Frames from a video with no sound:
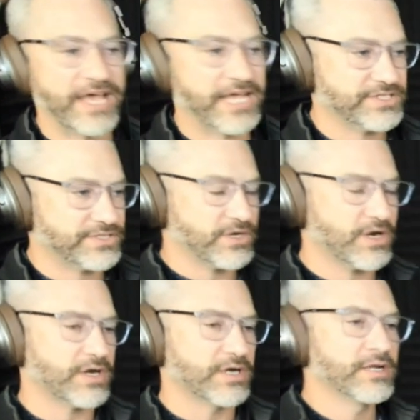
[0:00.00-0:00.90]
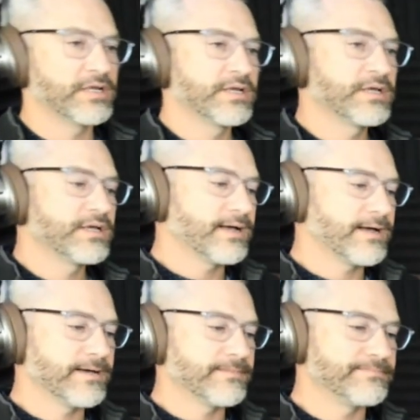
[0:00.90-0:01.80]
start.
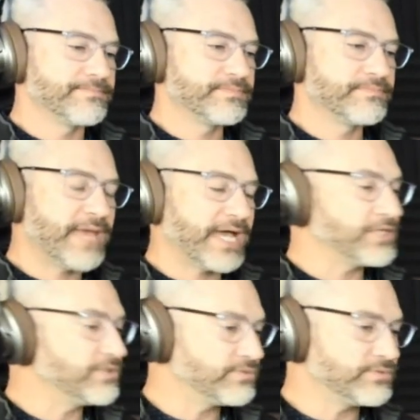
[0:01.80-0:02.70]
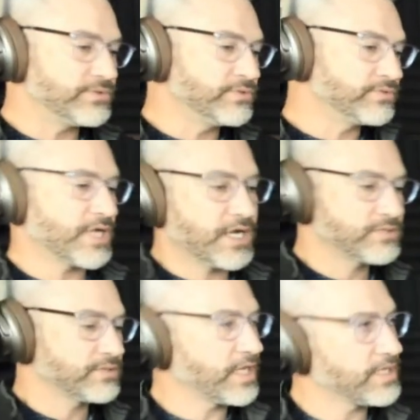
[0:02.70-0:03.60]
Matt, you talk
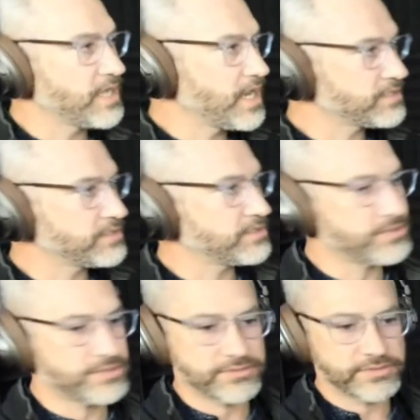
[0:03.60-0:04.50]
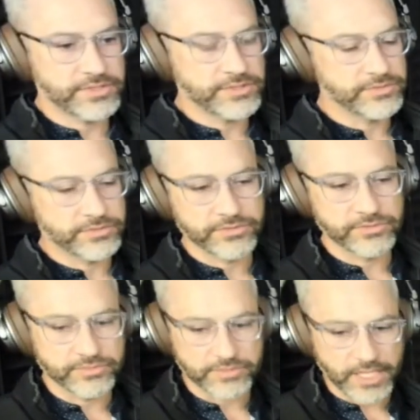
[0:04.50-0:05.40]
to a lot of doctors. You